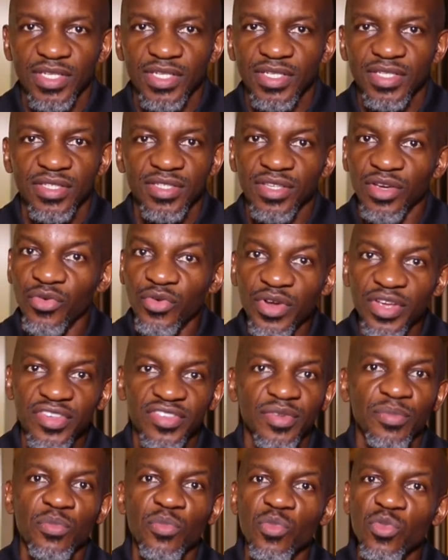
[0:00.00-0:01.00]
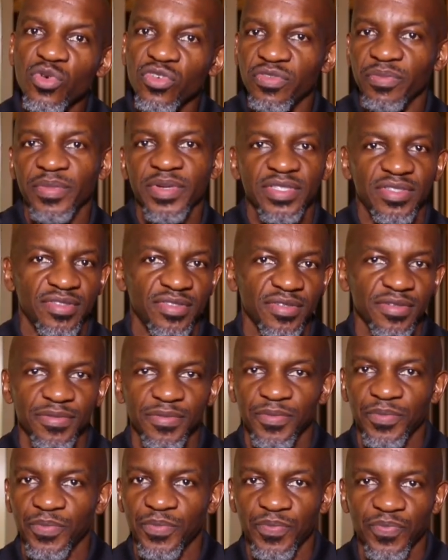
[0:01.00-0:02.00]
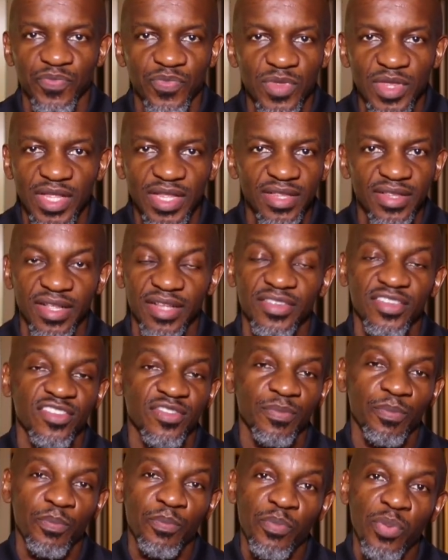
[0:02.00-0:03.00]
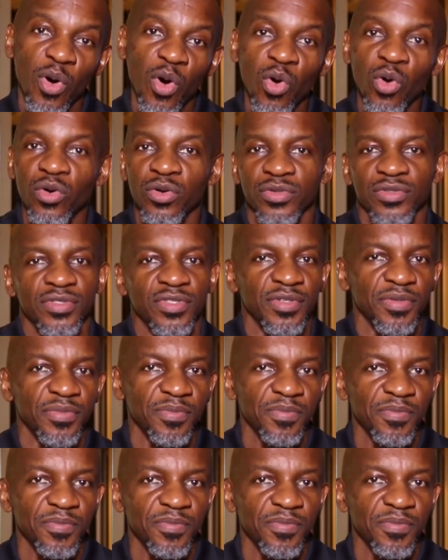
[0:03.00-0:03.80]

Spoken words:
there is a movement that is born